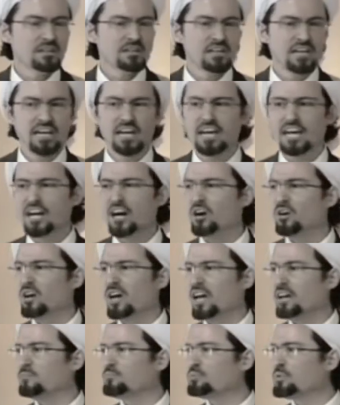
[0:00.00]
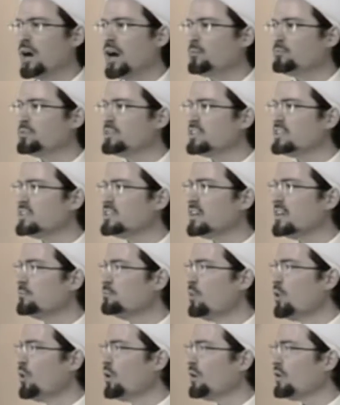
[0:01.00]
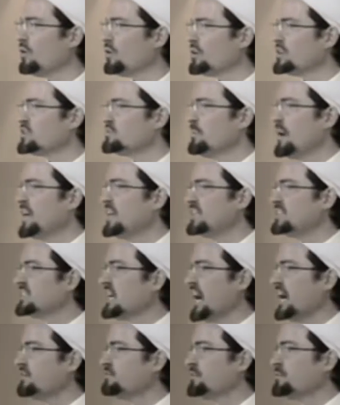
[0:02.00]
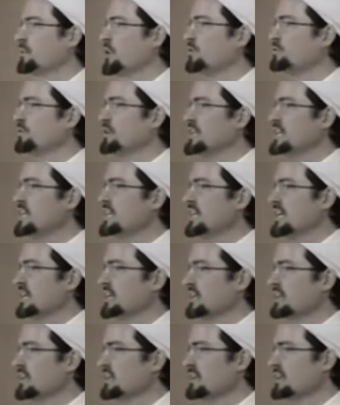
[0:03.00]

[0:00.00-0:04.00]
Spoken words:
And probably more or as many died from overeating.